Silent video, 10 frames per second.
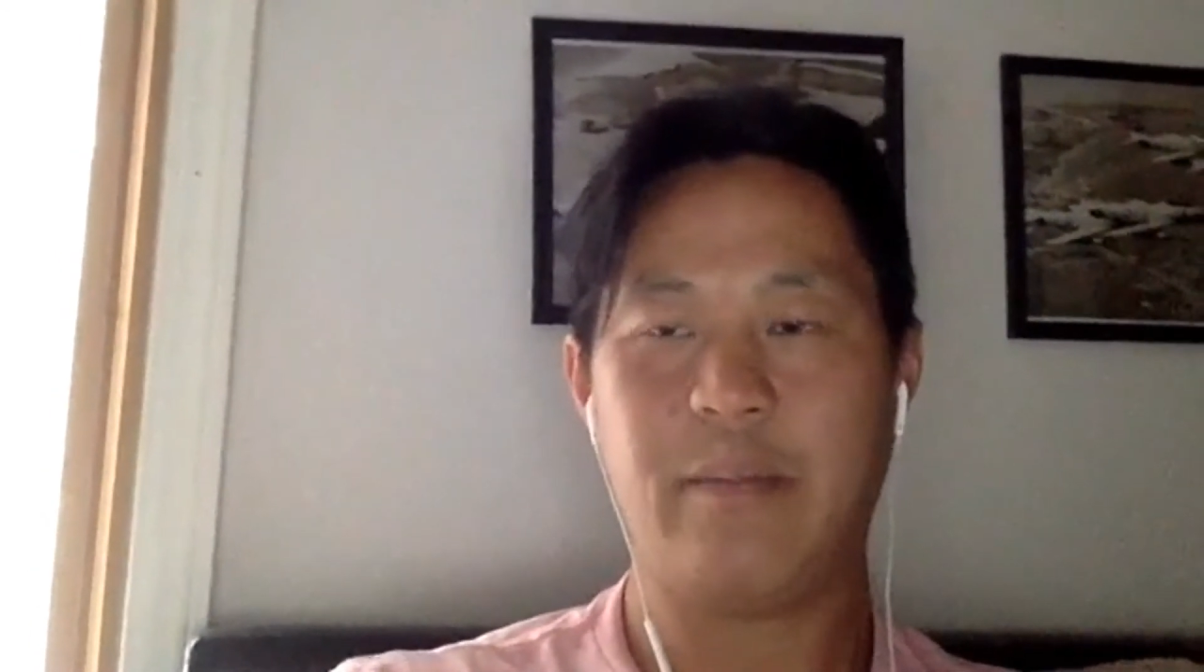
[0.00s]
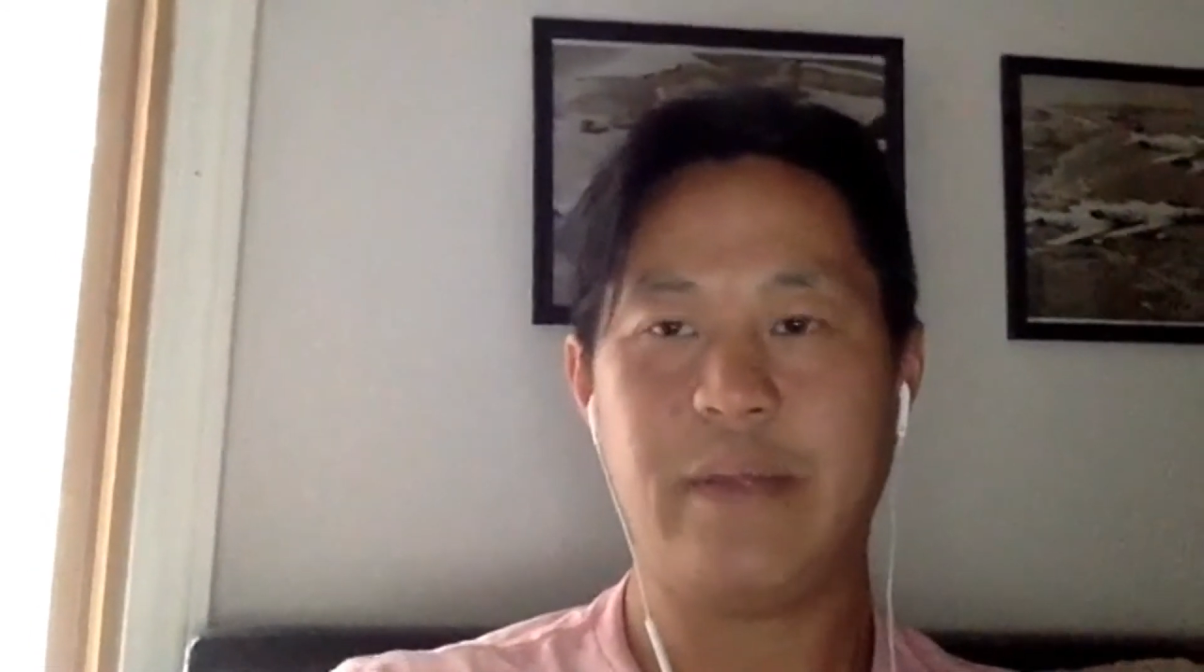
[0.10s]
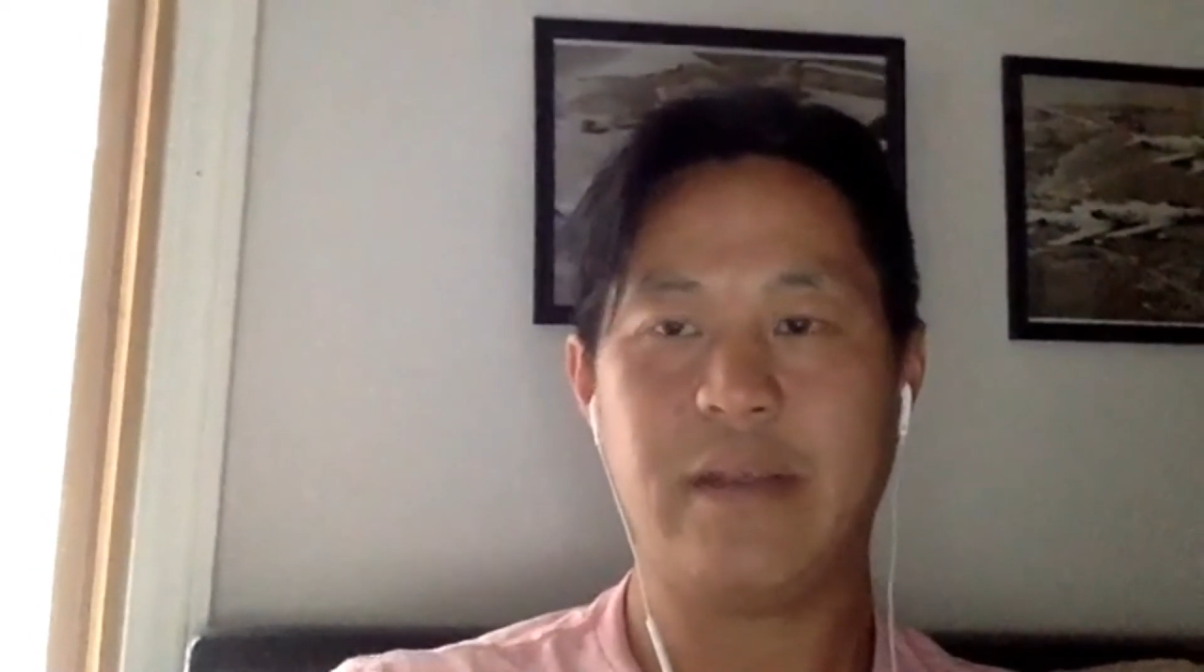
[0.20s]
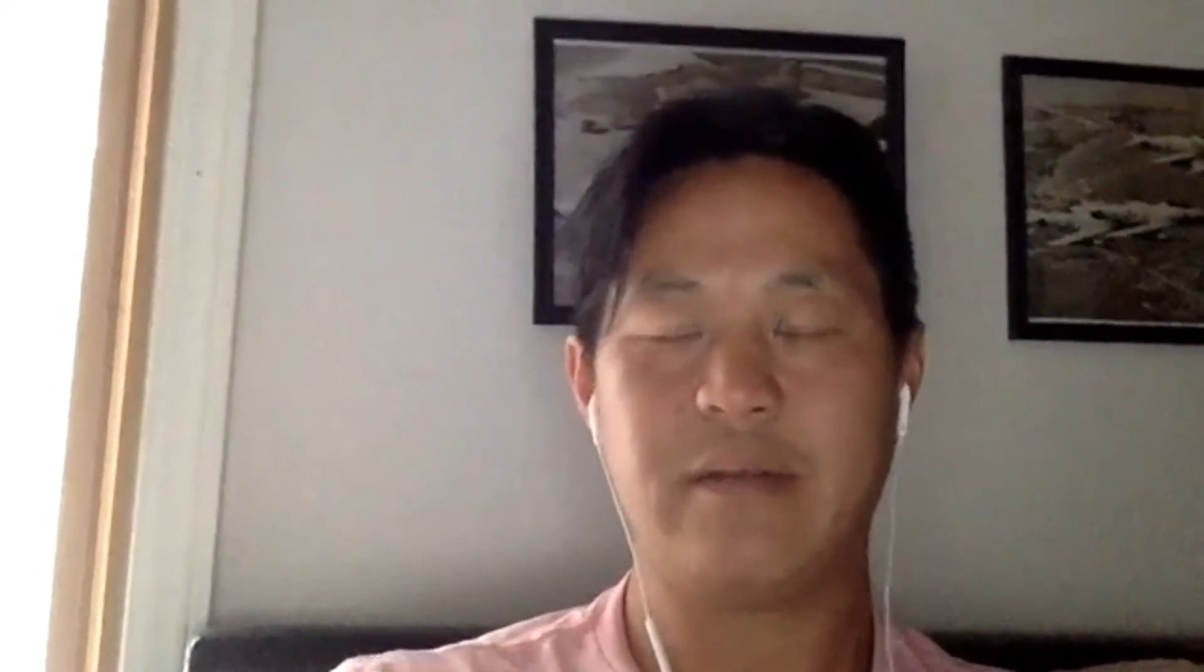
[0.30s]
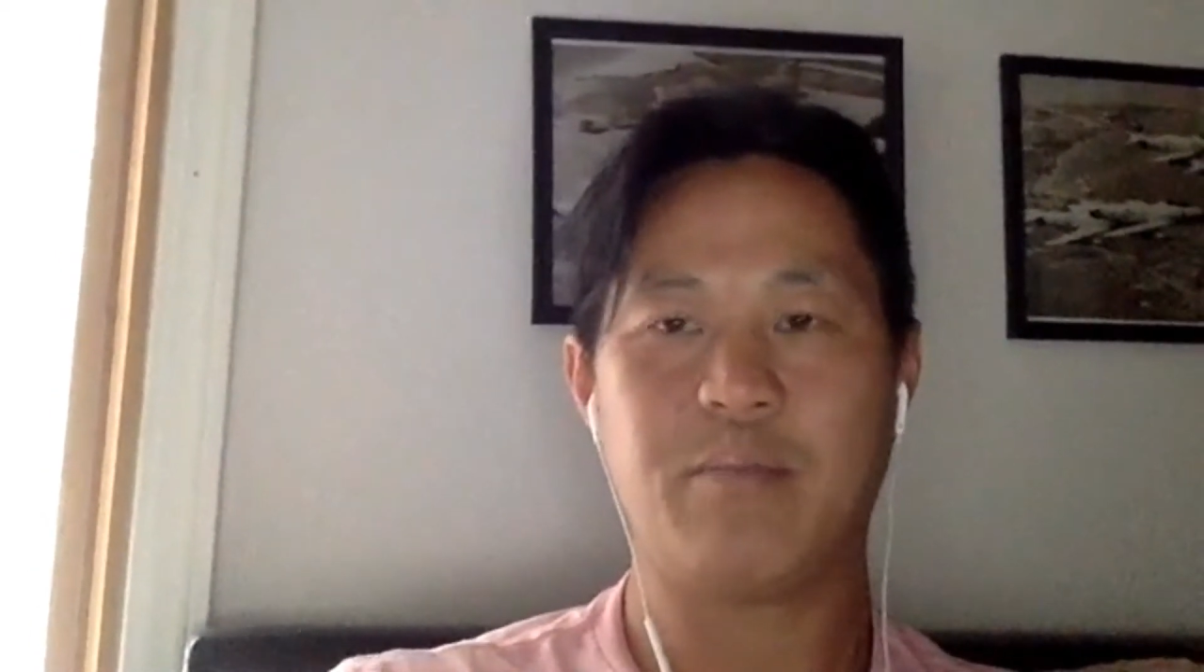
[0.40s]

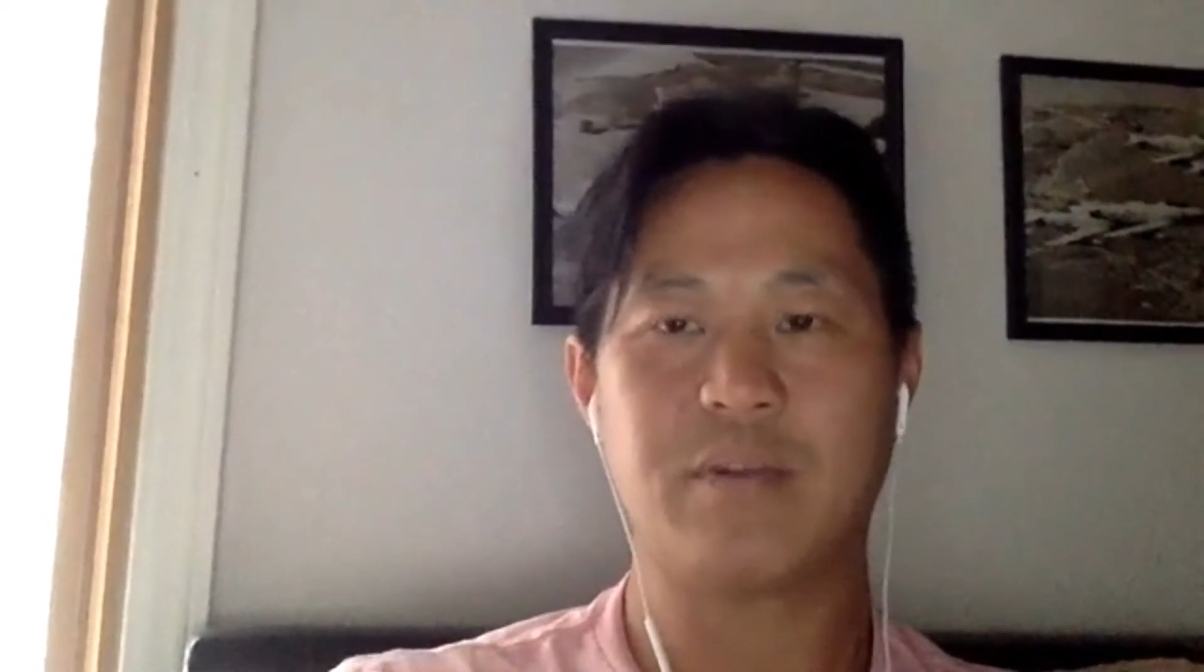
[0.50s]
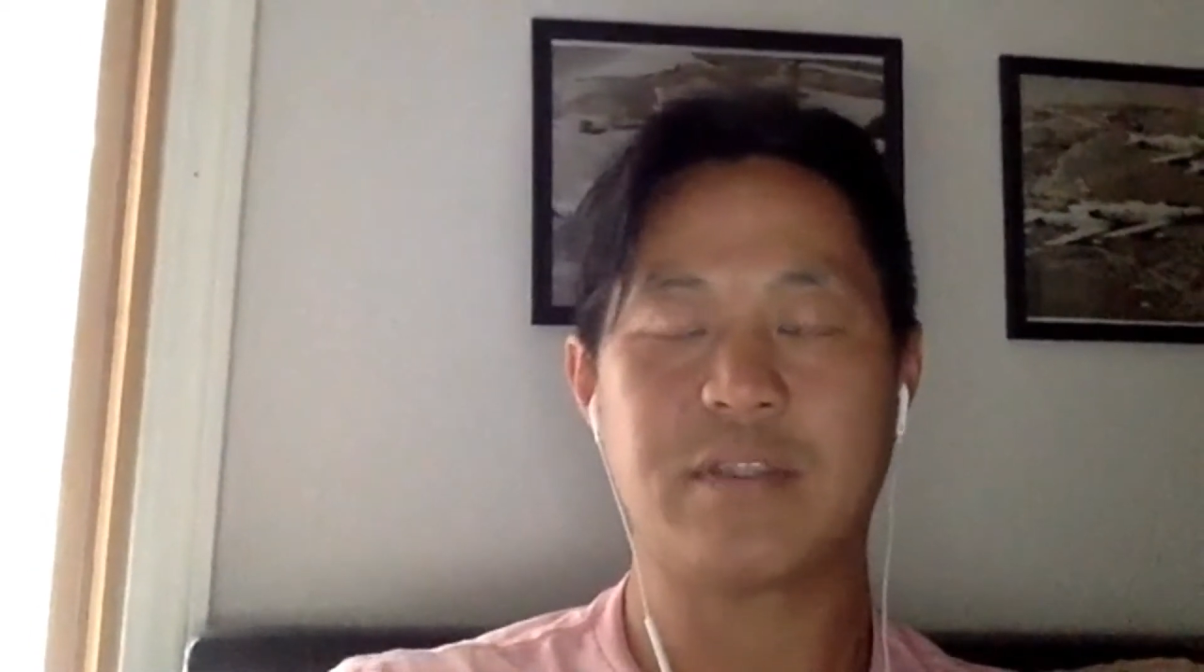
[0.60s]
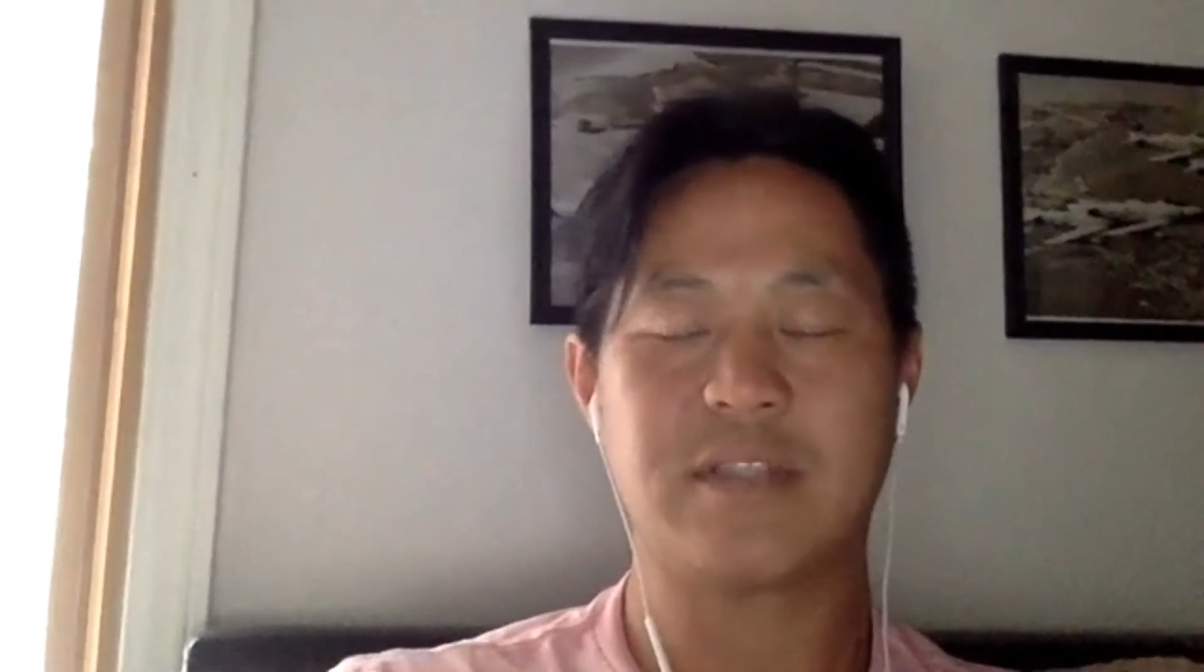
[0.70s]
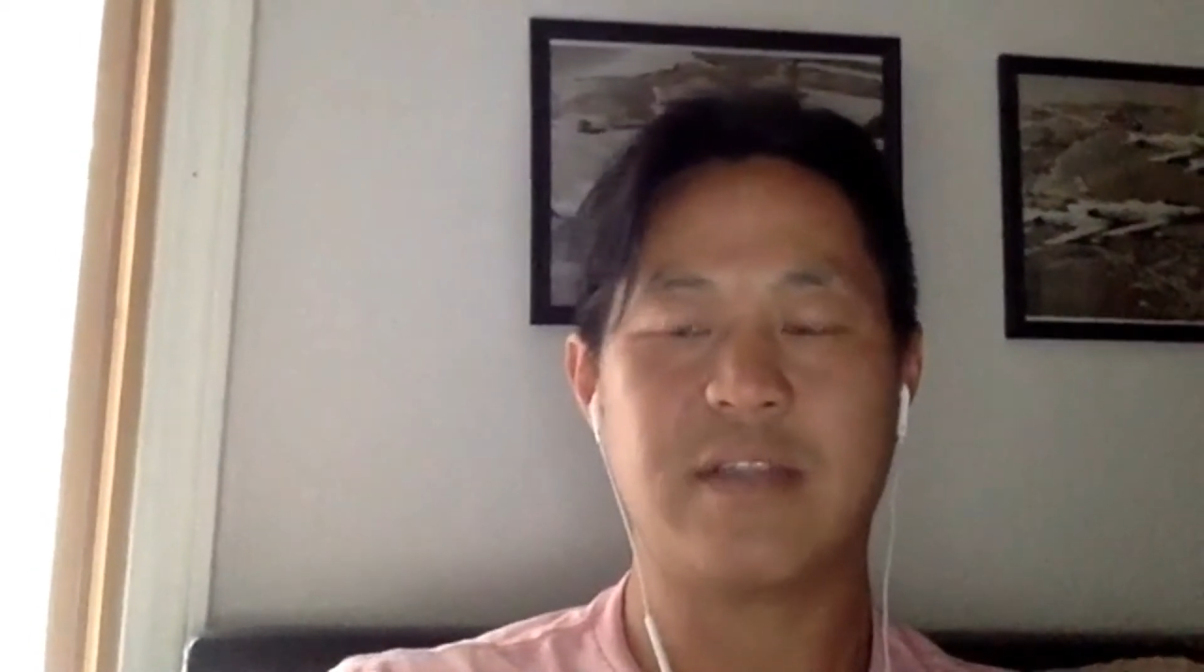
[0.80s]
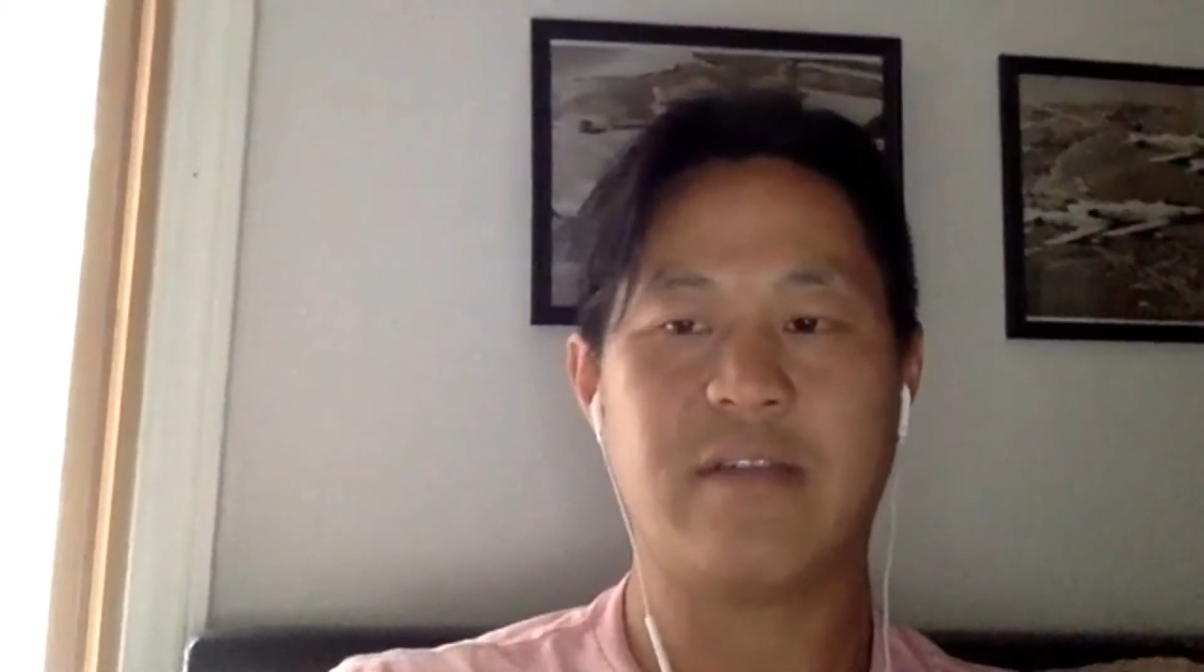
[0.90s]
it
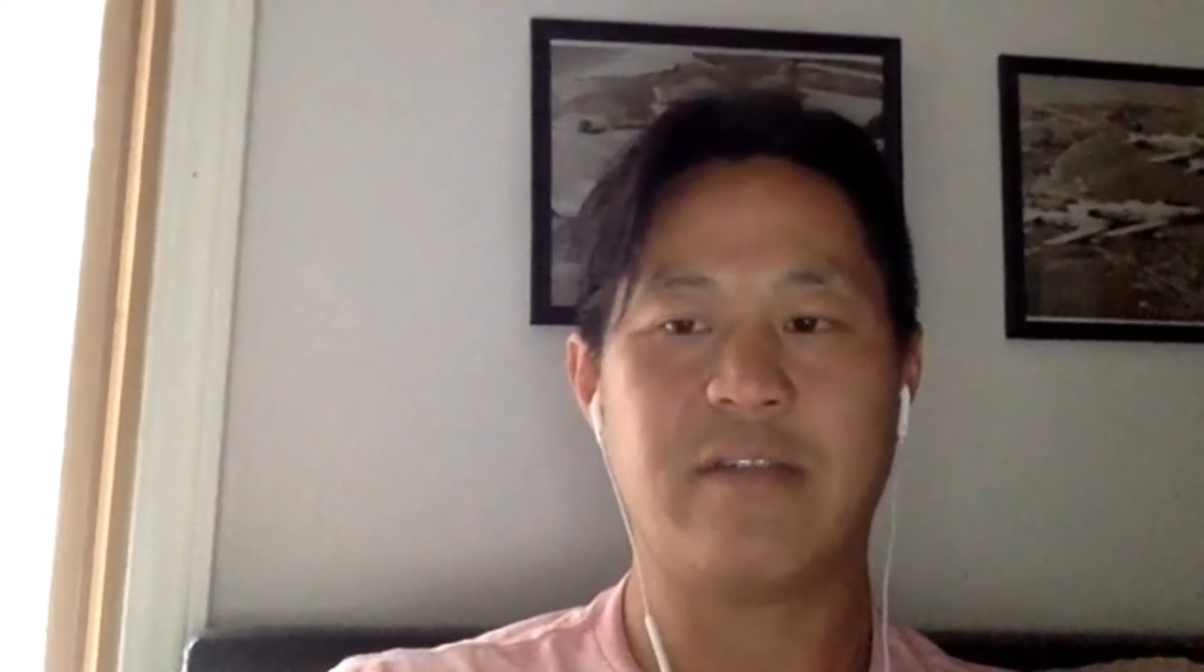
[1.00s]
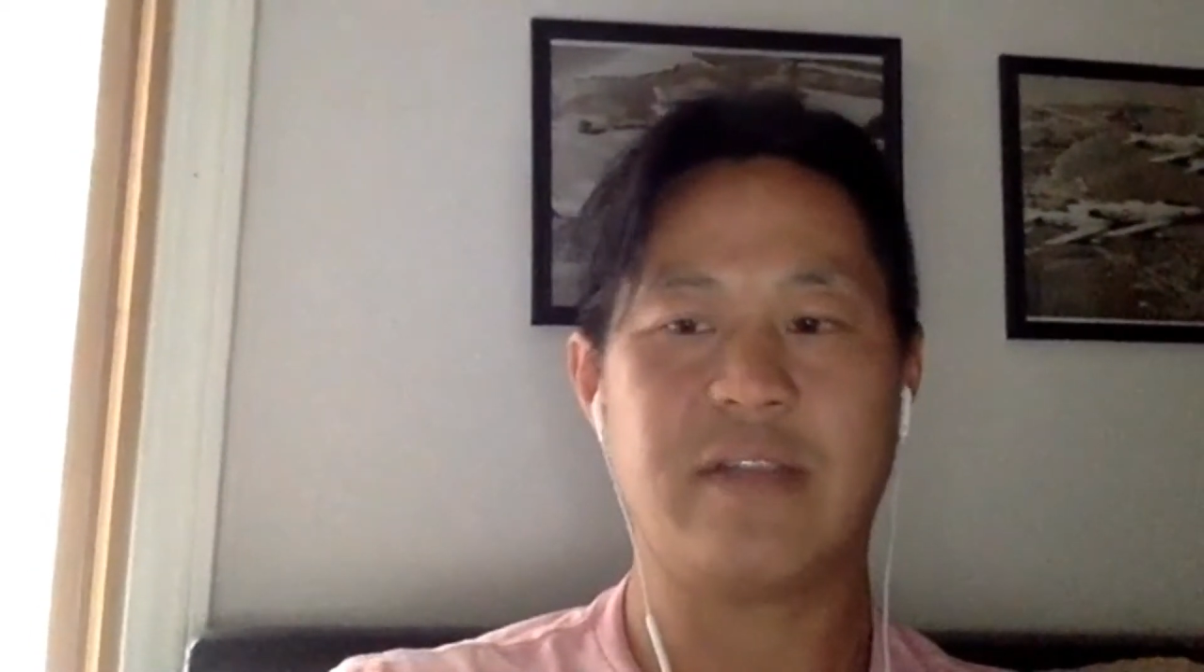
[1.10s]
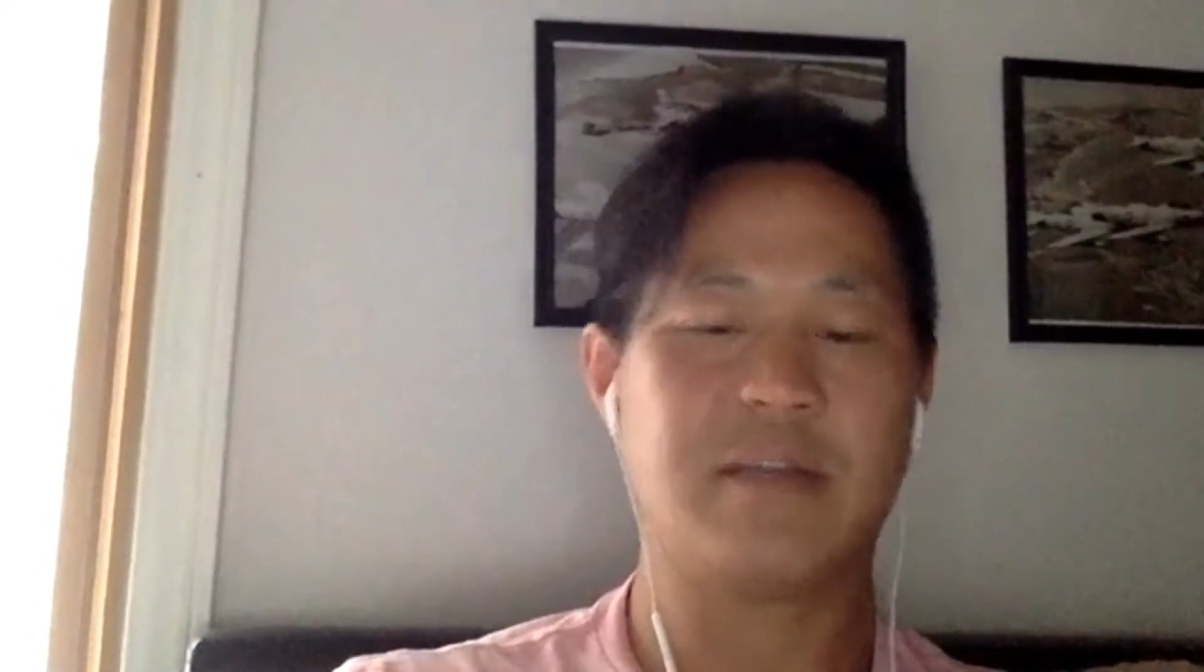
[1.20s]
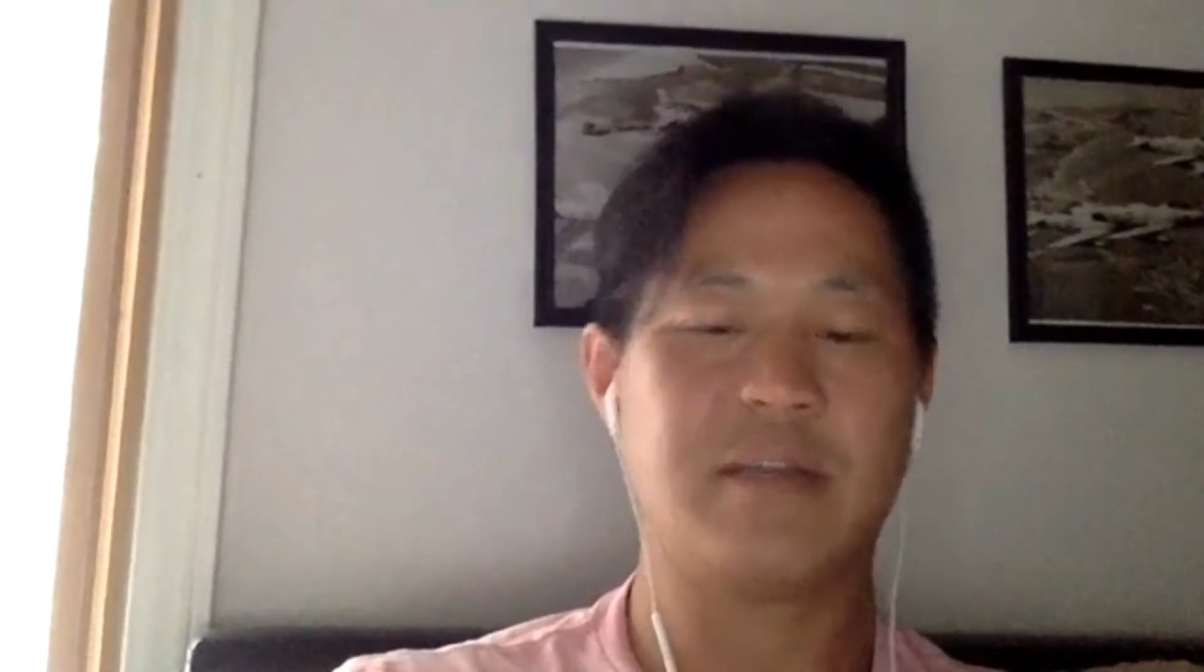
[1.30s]
puts everything